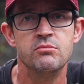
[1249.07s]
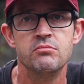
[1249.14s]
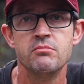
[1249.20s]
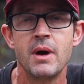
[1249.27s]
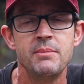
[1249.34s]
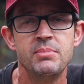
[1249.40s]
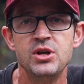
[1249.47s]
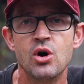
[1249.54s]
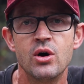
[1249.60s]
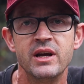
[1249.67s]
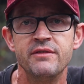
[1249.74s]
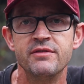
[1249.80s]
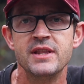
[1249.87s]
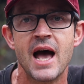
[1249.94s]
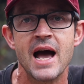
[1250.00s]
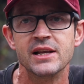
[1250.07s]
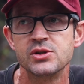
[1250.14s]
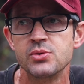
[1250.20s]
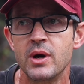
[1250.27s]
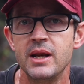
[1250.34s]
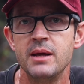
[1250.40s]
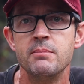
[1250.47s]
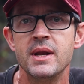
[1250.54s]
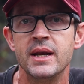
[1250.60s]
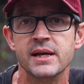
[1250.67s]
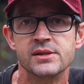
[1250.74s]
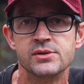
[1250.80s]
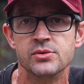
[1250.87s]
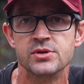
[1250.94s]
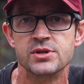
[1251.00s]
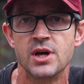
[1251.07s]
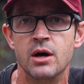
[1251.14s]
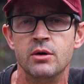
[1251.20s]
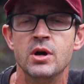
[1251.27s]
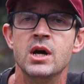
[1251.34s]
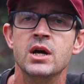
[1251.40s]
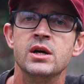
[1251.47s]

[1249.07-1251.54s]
maybe not even that, 20 minutes or so,